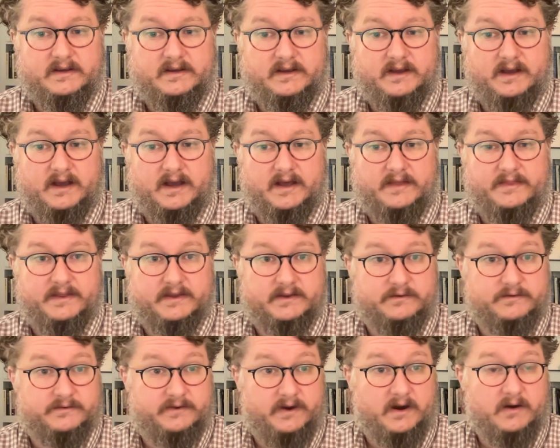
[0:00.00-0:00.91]
uh, that
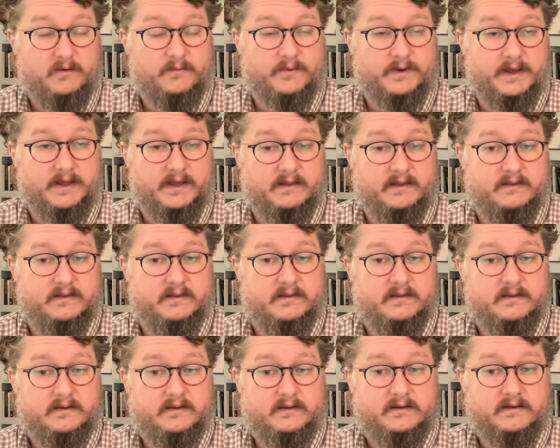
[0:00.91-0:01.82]
you start with
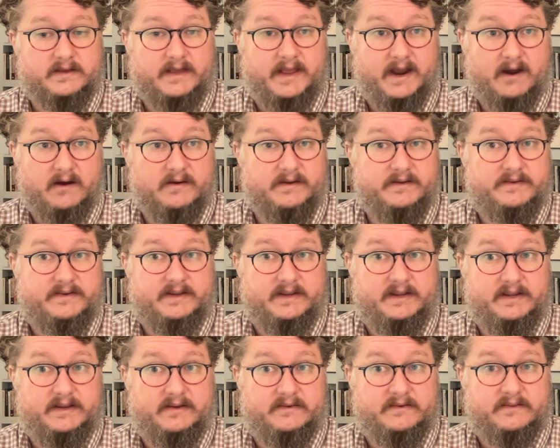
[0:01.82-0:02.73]

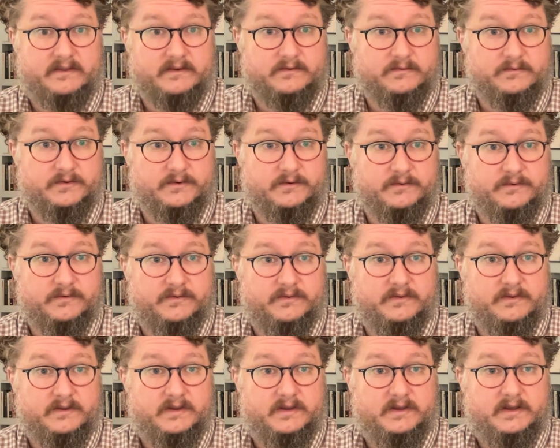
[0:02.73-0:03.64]
guarantees the
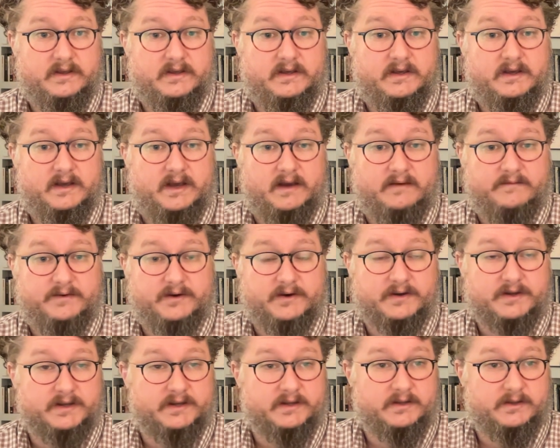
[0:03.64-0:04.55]
truth of
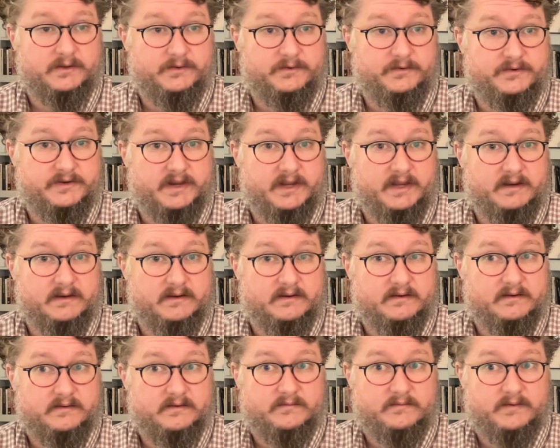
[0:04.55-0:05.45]
your conclusion.